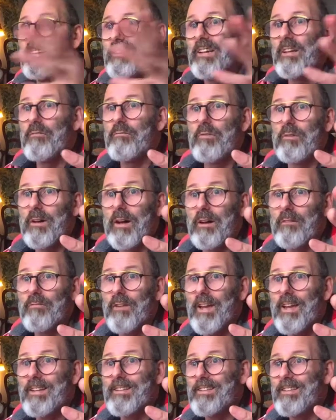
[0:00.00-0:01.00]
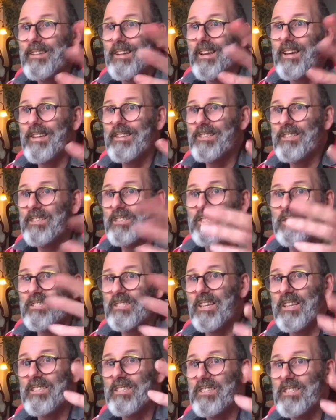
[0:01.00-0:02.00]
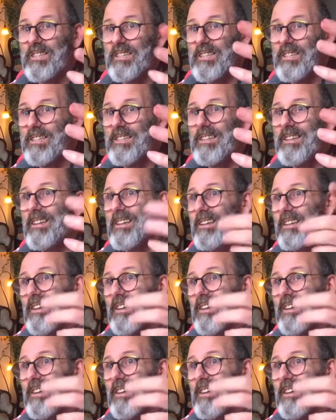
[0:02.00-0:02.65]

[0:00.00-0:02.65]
If you have 88, it's 16.